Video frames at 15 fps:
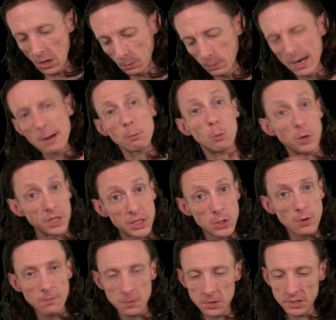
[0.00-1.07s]
What I would do
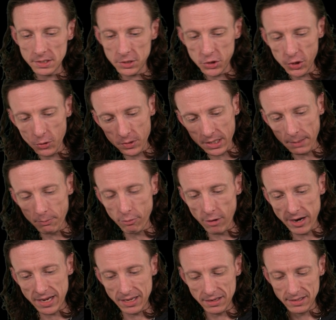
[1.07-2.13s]
if there's an issue is I'd break
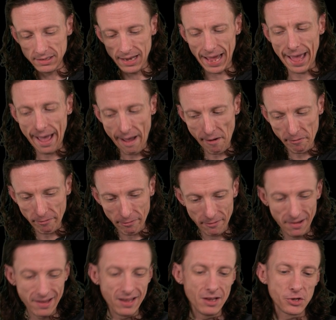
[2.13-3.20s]
it in half,
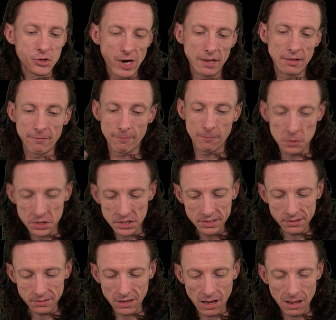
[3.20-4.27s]
try the first
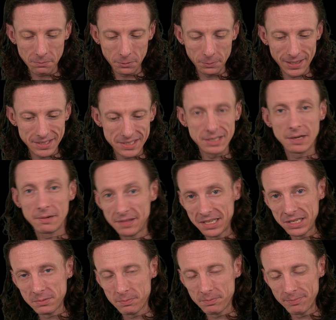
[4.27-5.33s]
complement of these
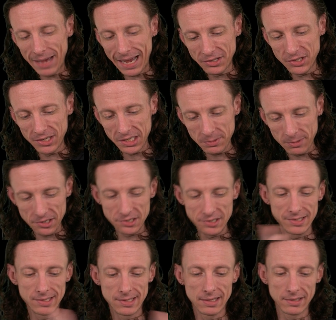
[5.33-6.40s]
matching
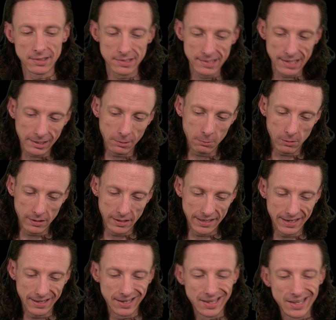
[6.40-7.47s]
expressions, then the second
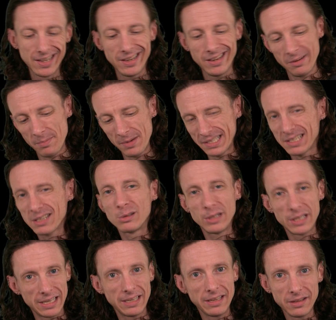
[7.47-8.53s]
one. Yeah,
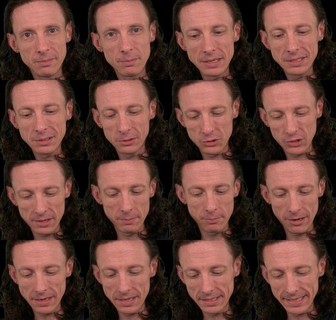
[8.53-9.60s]
basically try to
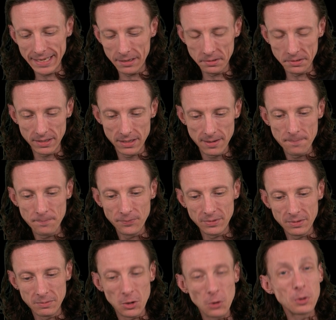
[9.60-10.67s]
break it down,
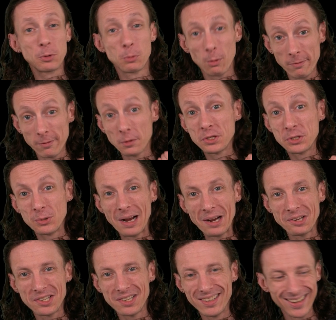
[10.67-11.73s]
go in the reverse
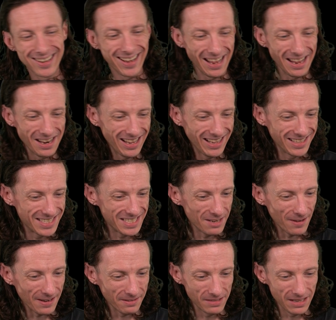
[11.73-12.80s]
direction and see if I
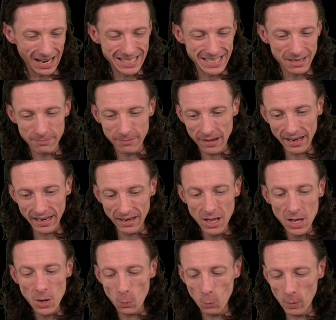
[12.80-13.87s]
can identify
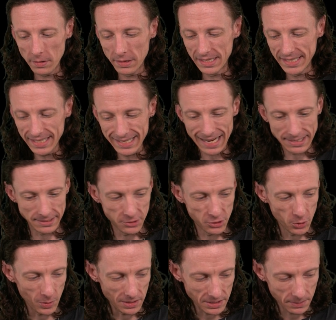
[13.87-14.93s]
where the syntax issue
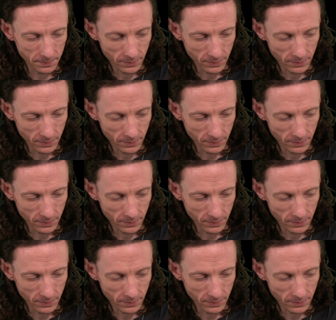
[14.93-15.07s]
is.